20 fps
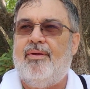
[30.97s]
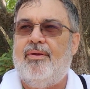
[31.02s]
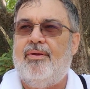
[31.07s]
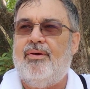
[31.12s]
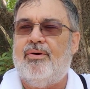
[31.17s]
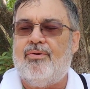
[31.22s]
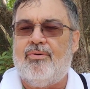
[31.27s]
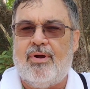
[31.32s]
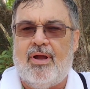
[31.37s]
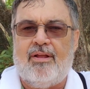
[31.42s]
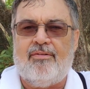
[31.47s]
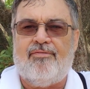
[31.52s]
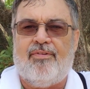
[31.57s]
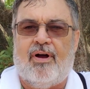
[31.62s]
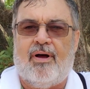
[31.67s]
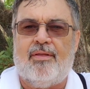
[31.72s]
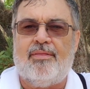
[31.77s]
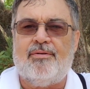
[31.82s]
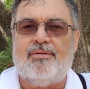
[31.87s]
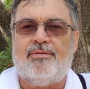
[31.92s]
your
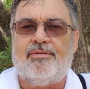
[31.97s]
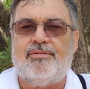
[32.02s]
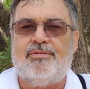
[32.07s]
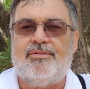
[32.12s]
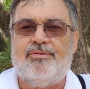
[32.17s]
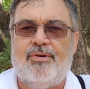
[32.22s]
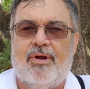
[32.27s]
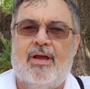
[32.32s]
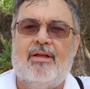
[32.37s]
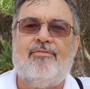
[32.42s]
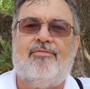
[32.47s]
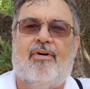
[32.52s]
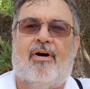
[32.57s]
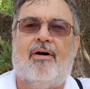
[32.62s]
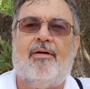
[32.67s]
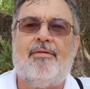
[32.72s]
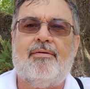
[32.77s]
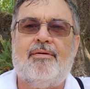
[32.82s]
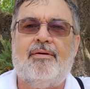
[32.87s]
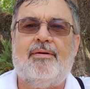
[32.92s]
grandfather's
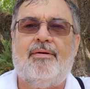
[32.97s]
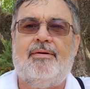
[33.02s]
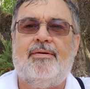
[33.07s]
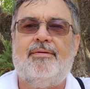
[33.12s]
grandfather,